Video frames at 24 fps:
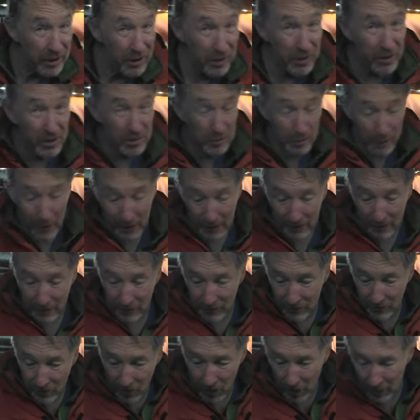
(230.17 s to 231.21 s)
an unexpected
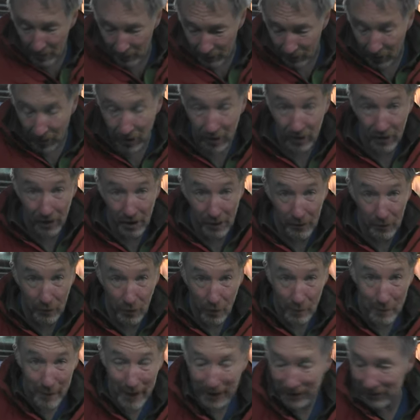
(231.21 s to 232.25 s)
storm. So I've
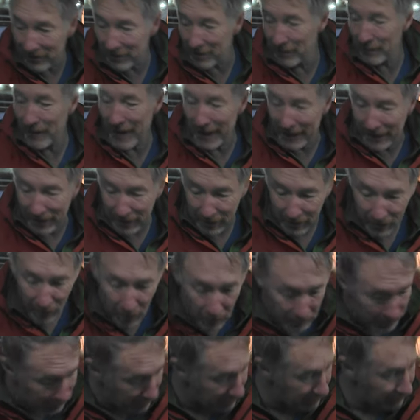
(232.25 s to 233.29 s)
come back to the van here
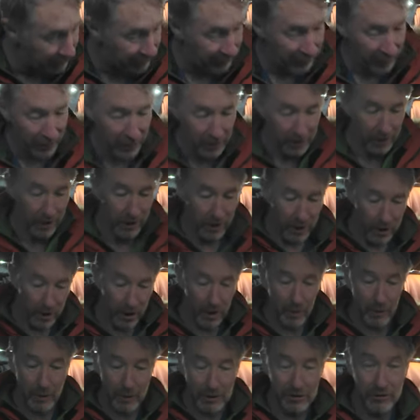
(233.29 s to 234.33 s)
now because
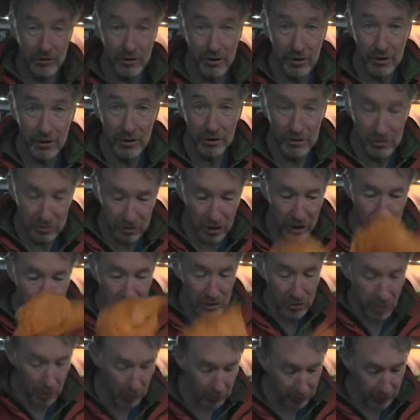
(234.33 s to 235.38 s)
I want to
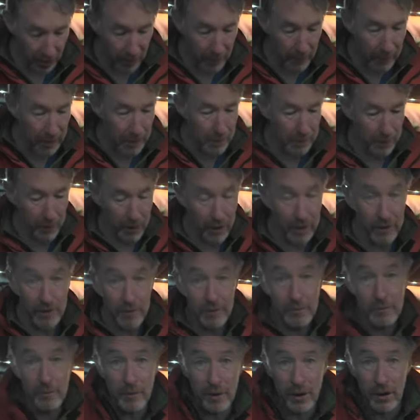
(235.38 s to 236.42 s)
change out. I want to put
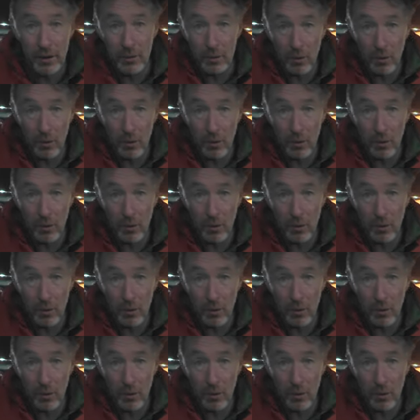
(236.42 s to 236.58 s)
on my